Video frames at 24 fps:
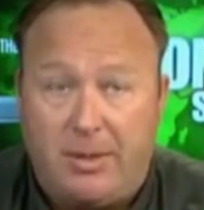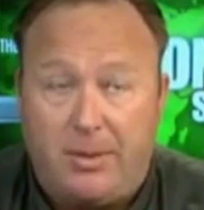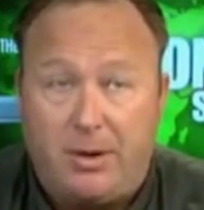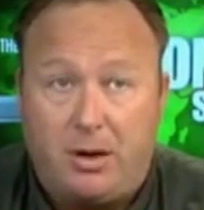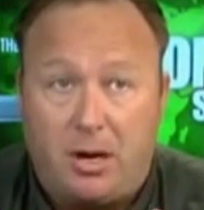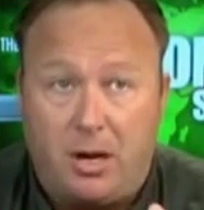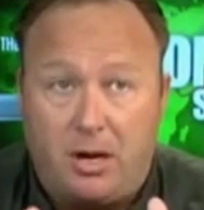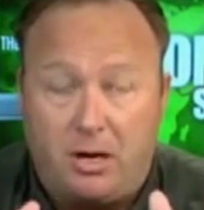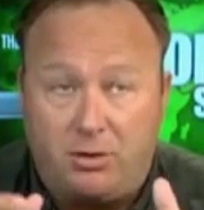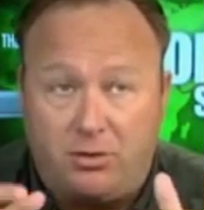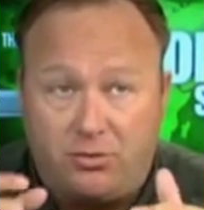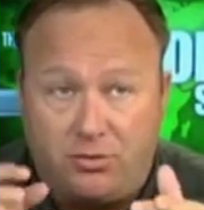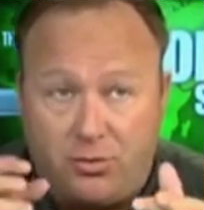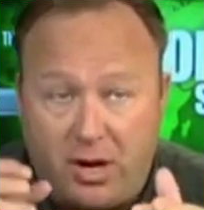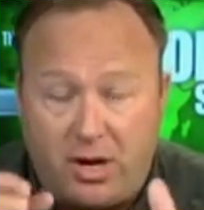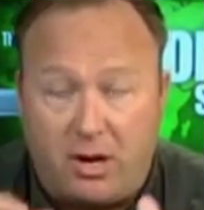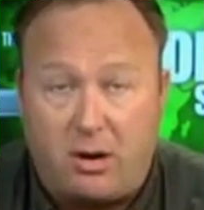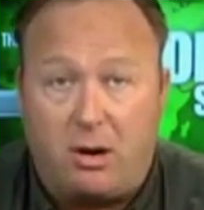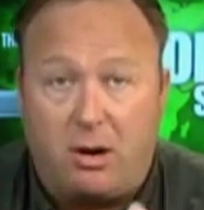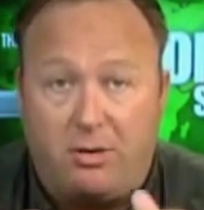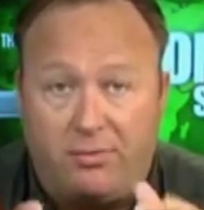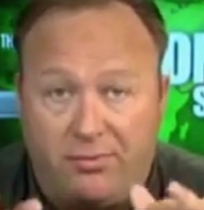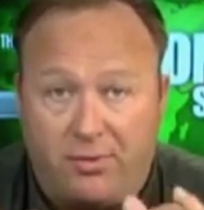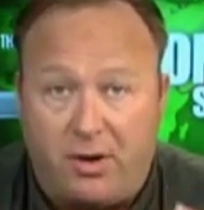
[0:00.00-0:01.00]
And they're going to
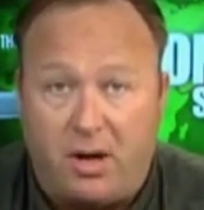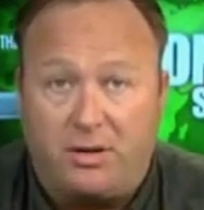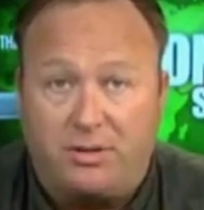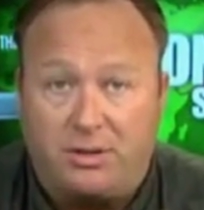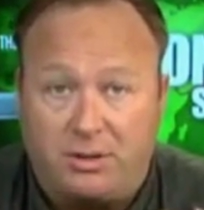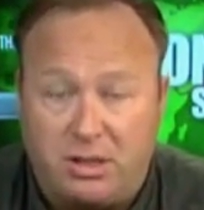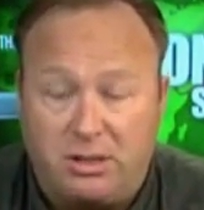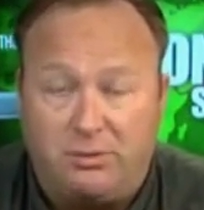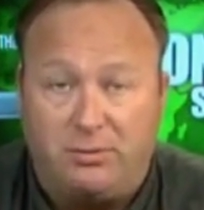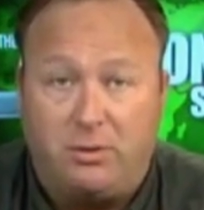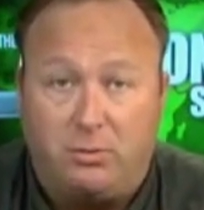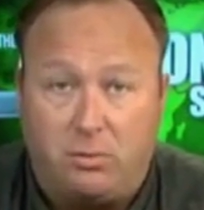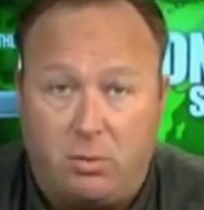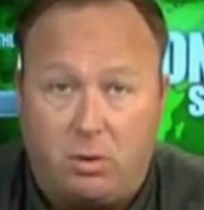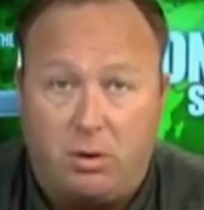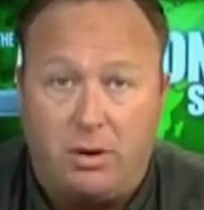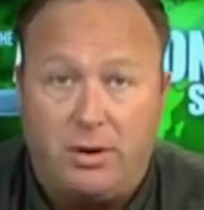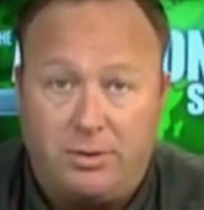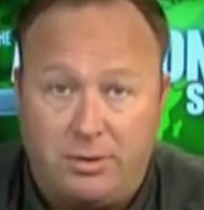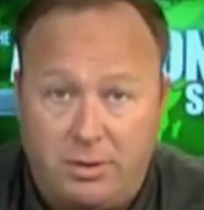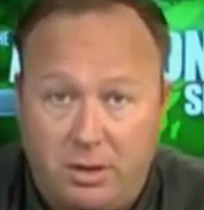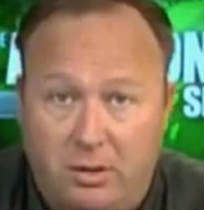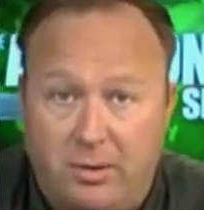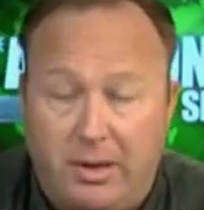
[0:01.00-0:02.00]
trigger a false civil
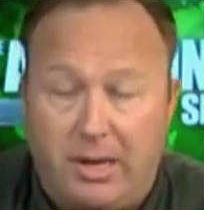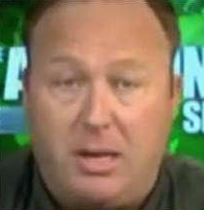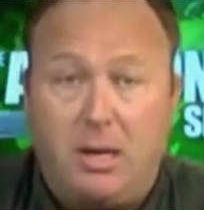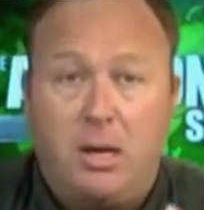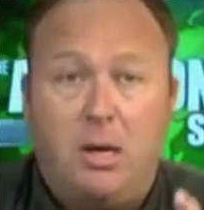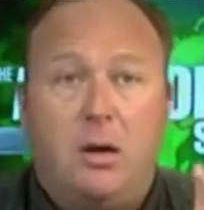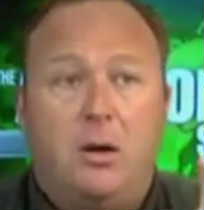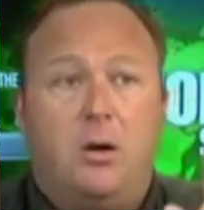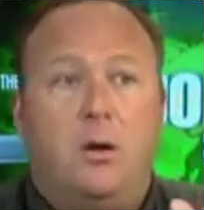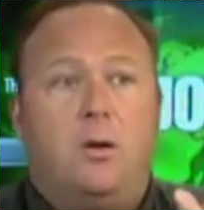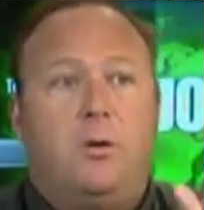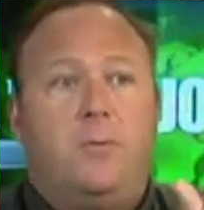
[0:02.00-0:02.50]
war to do it.